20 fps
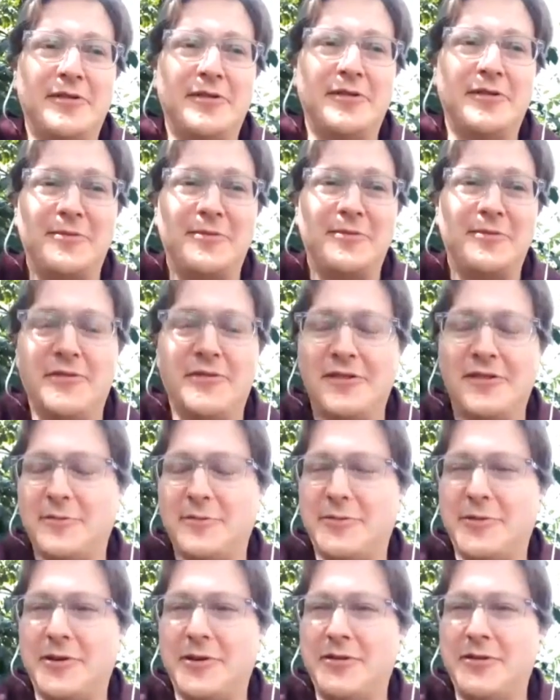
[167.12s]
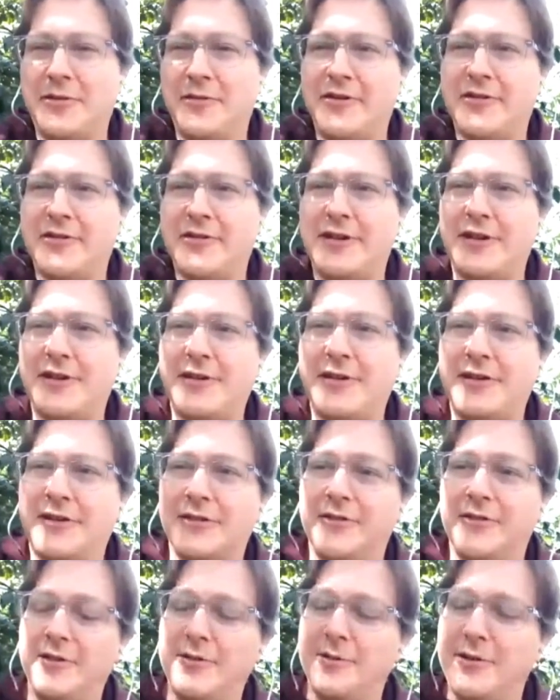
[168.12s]
differences between university
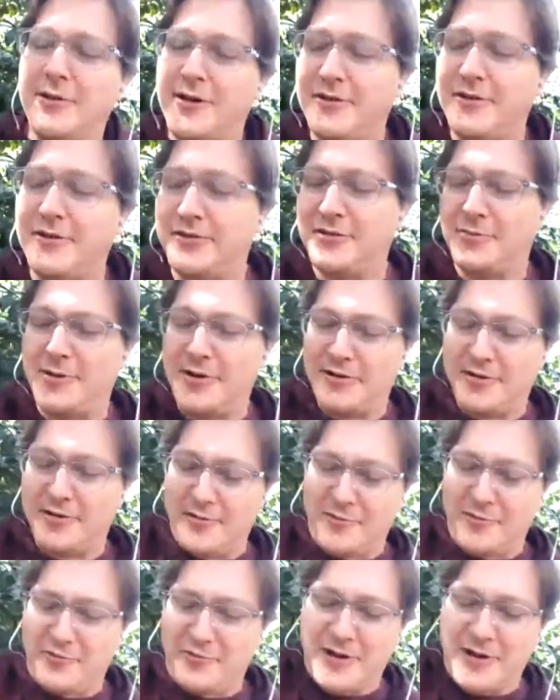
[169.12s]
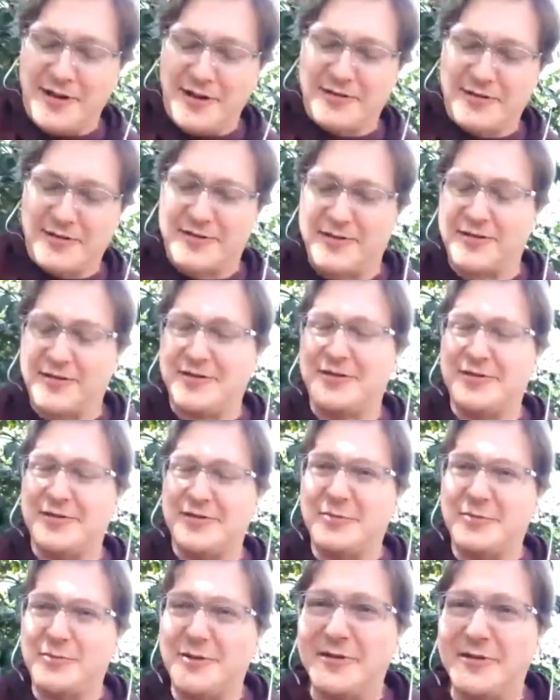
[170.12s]
in the US compared to France that you've
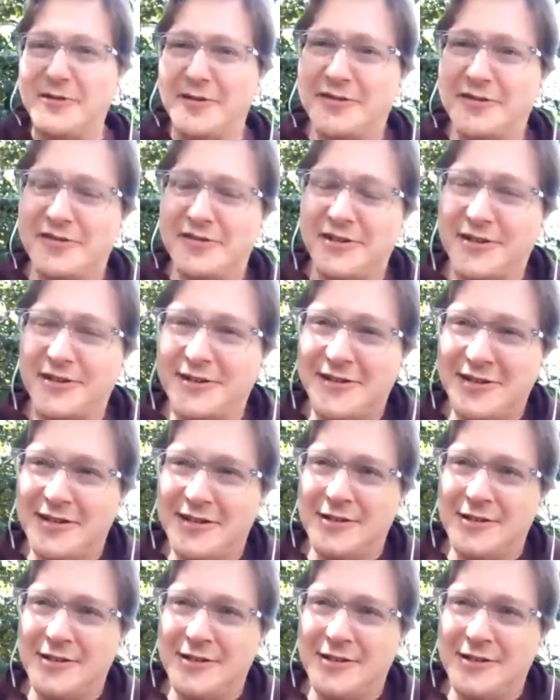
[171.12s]
been noticing?